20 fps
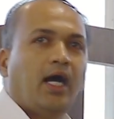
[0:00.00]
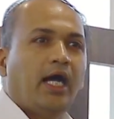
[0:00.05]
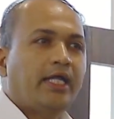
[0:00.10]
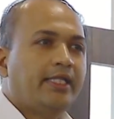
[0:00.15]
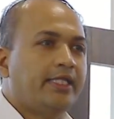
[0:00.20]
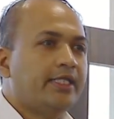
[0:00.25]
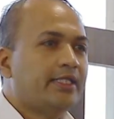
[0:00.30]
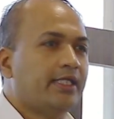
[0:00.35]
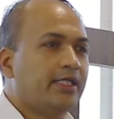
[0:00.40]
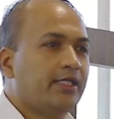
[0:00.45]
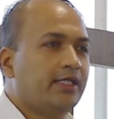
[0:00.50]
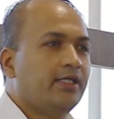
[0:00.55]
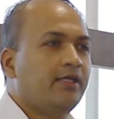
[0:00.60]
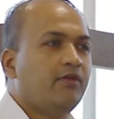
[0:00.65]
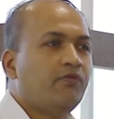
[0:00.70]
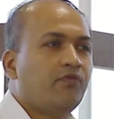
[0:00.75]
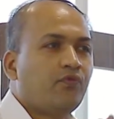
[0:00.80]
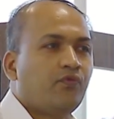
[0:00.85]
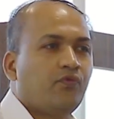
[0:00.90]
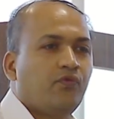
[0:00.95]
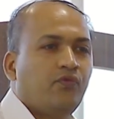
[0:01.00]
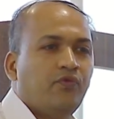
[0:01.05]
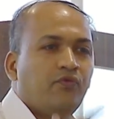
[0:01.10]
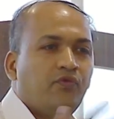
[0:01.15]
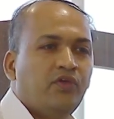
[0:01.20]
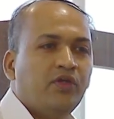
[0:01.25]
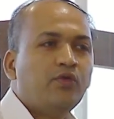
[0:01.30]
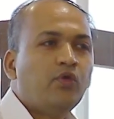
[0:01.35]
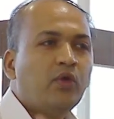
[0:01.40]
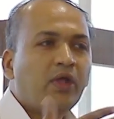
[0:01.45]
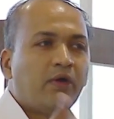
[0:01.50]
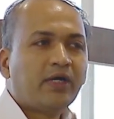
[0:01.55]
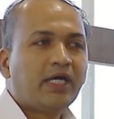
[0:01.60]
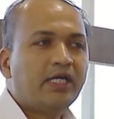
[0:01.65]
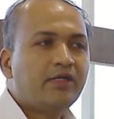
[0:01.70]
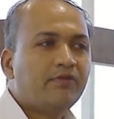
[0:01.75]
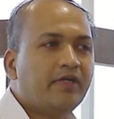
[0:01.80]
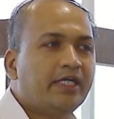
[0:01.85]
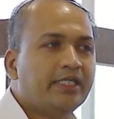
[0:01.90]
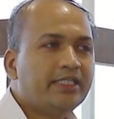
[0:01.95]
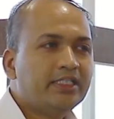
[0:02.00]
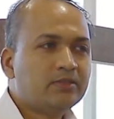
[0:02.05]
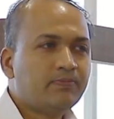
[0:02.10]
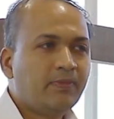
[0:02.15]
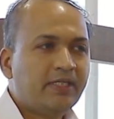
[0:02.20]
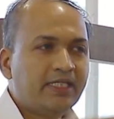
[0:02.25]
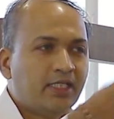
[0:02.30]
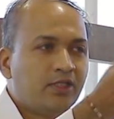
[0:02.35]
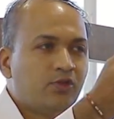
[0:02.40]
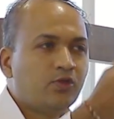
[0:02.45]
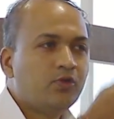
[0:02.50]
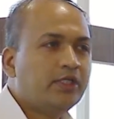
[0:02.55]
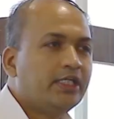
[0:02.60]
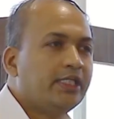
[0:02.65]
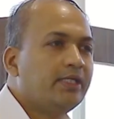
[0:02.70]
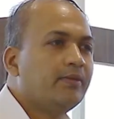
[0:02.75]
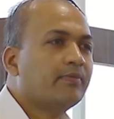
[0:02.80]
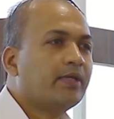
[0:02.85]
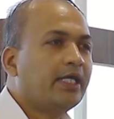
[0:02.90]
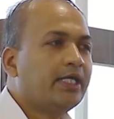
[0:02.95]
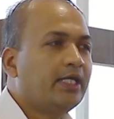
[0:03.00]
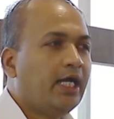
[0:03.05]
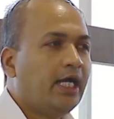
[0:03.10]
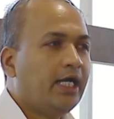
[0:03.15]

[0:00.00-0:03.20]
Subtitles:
I think that if we would have conveyed this better to a team, right?